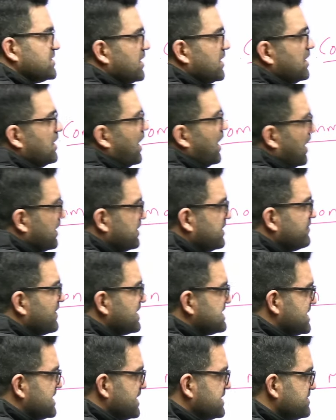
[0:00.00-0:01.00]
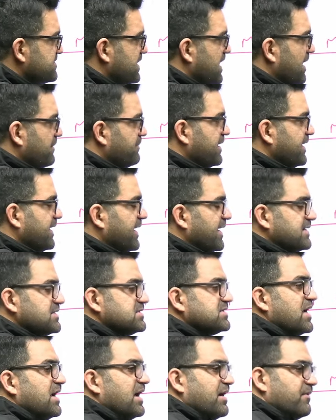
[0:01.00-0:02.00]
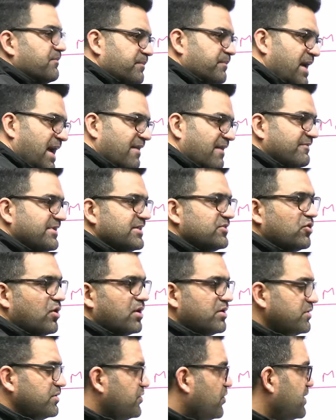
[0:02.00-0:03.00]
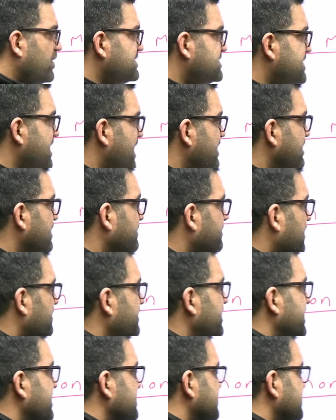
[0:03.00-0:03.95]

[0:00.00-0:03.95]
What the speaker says: otherwise eligible applicants, having thorough knowledge, they end up committing this